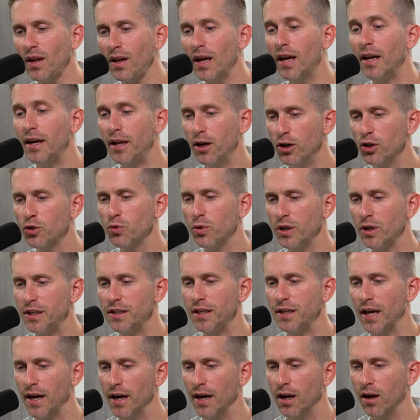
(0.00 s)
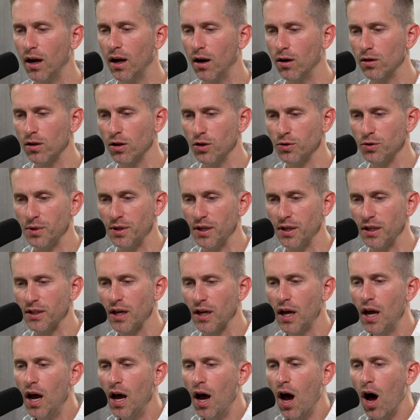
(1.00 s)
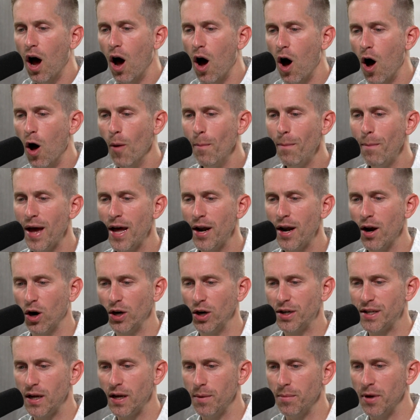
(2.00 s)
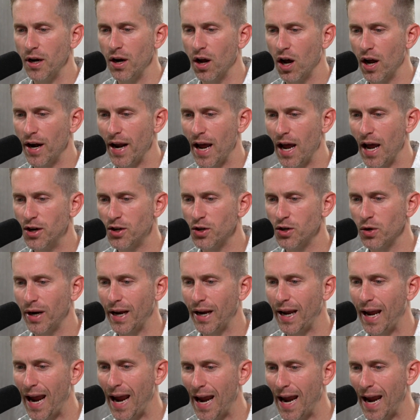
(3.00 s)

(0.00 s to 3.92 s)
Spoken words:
And here's what he said, and I'll close with this. All men are timid on entering